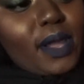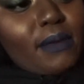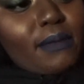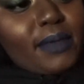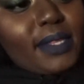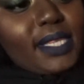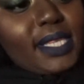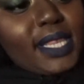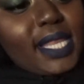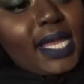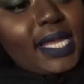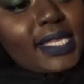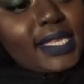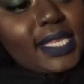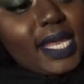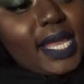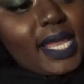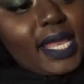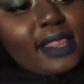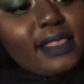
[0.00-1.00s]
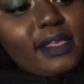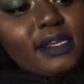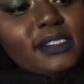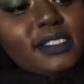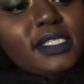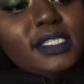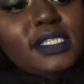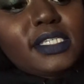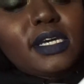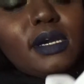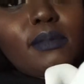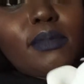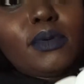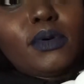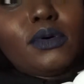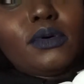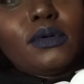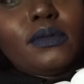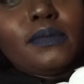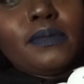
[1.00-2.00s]
I really like that. And there's a
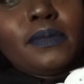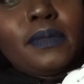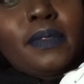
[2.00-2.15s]
double